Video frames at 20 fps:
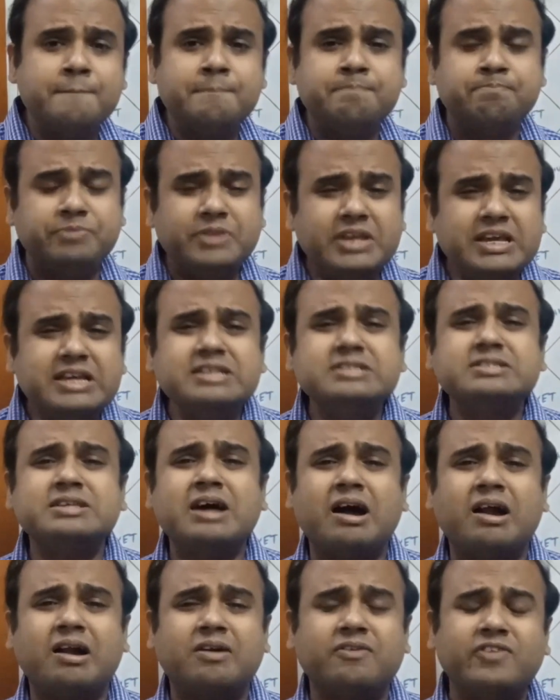these
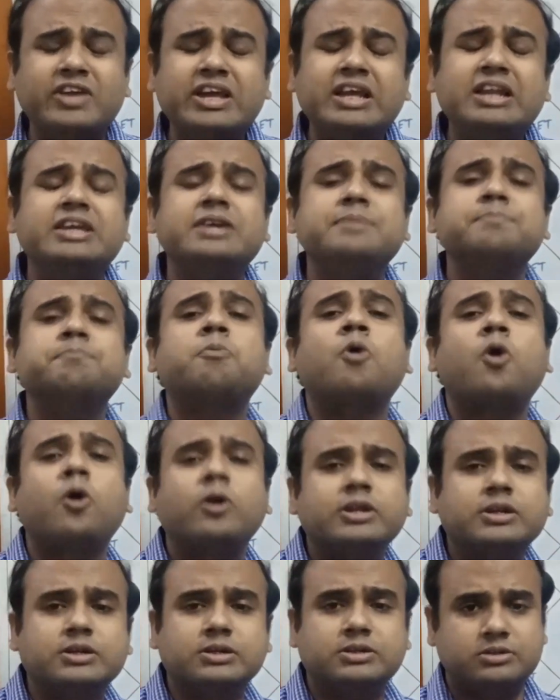are really
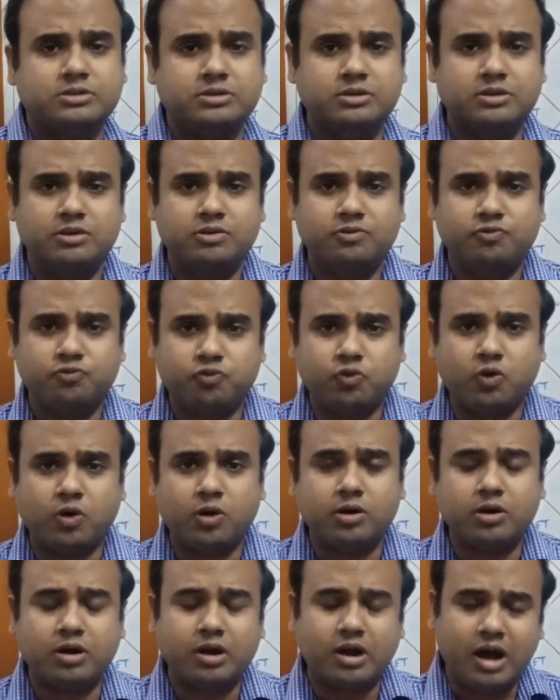important
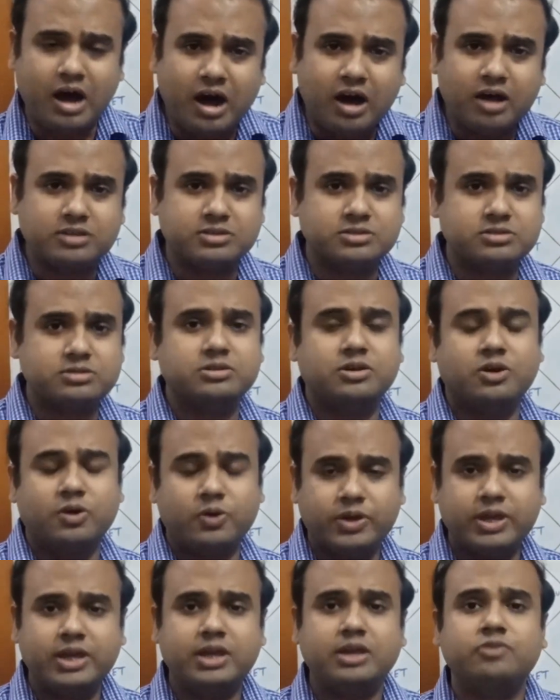for us,
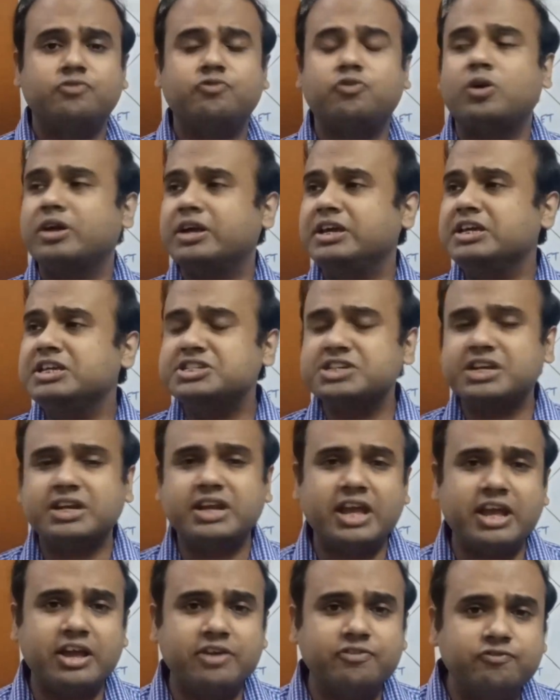okay, for each and
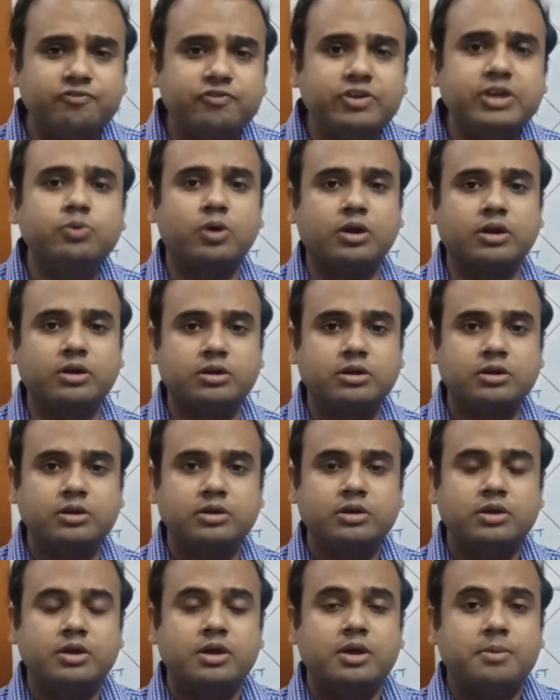everyone,
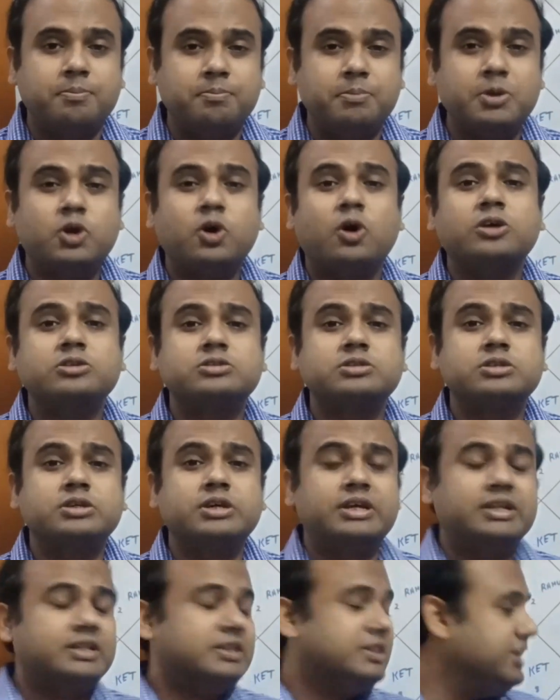because
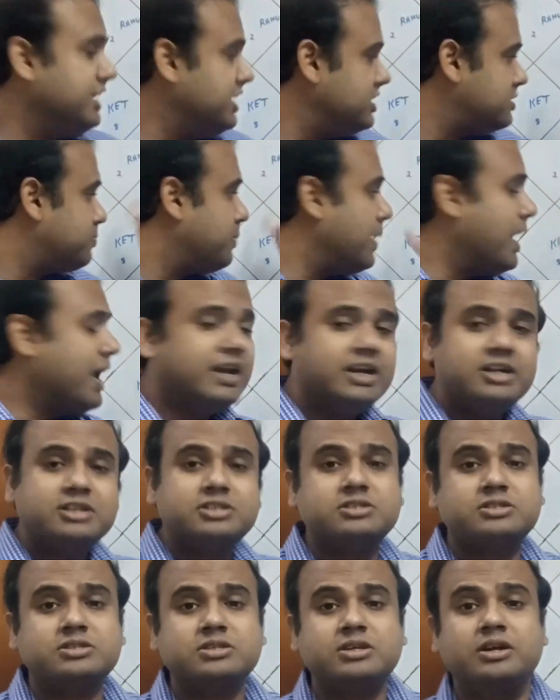these
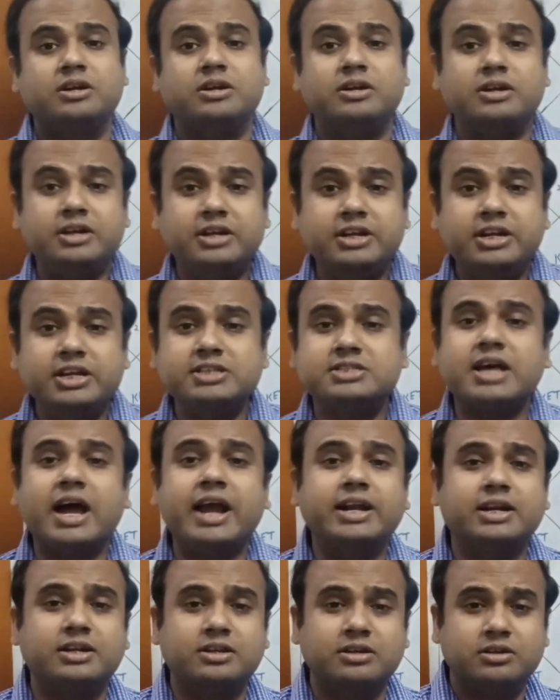planets
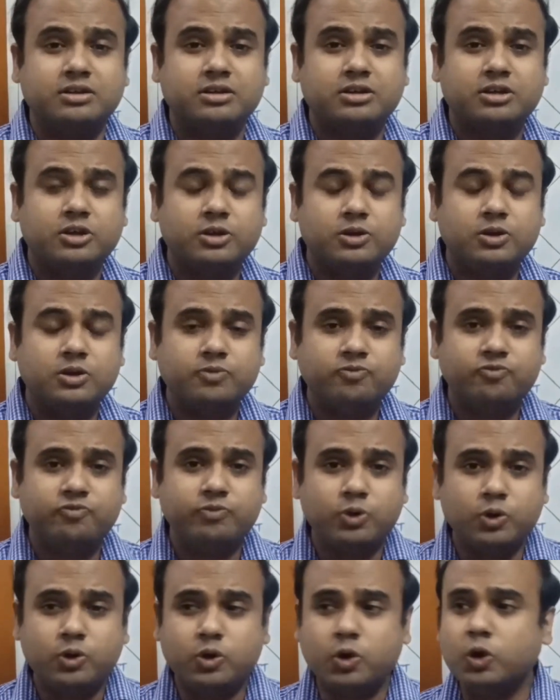decide
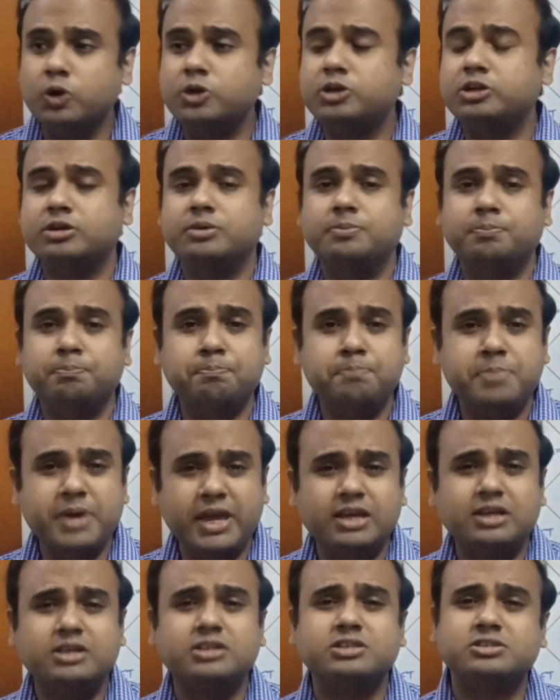good,
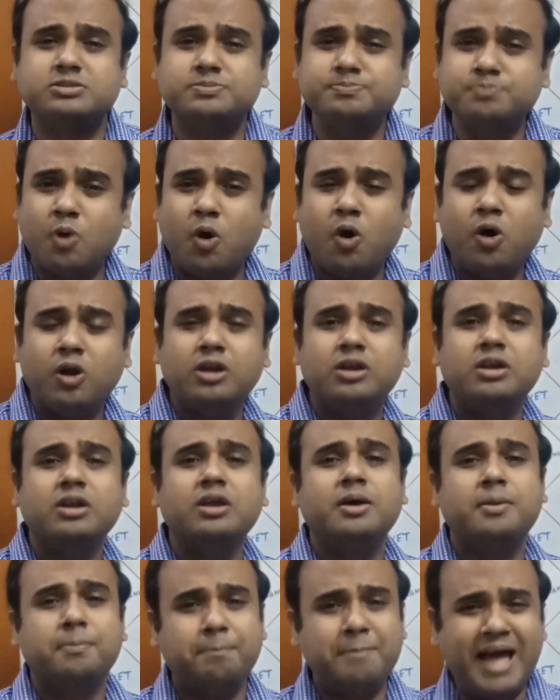big, small,
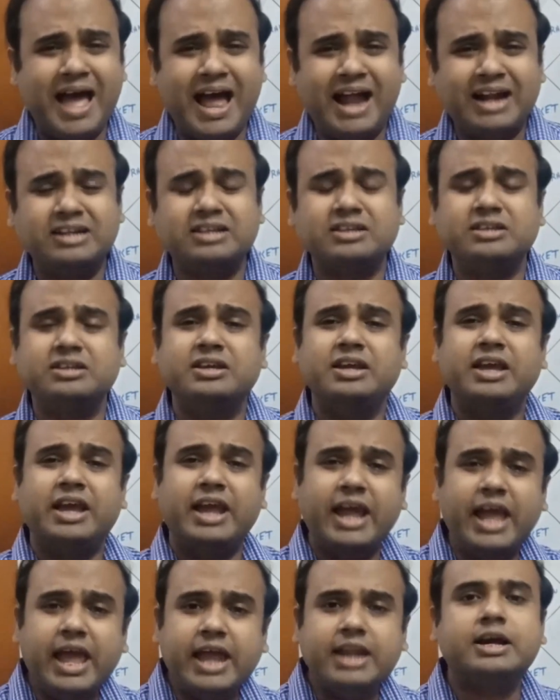bad,
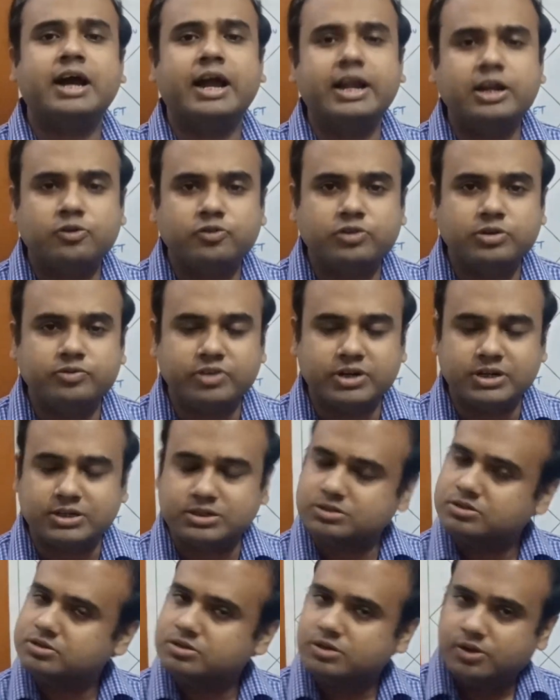any kind of
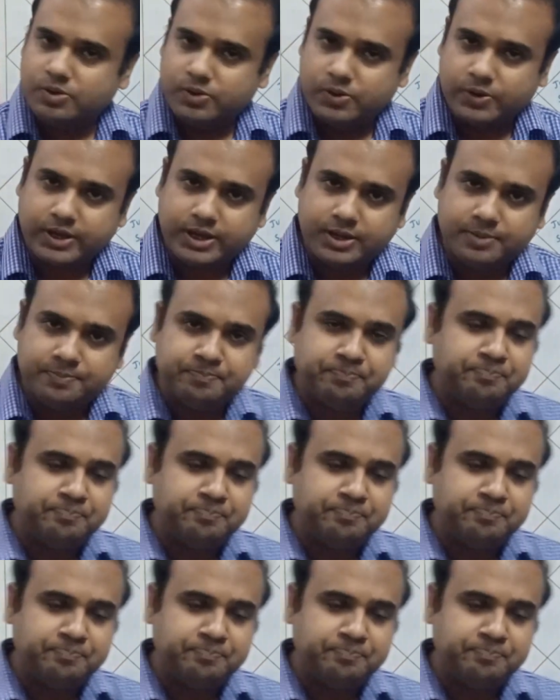events. Okay,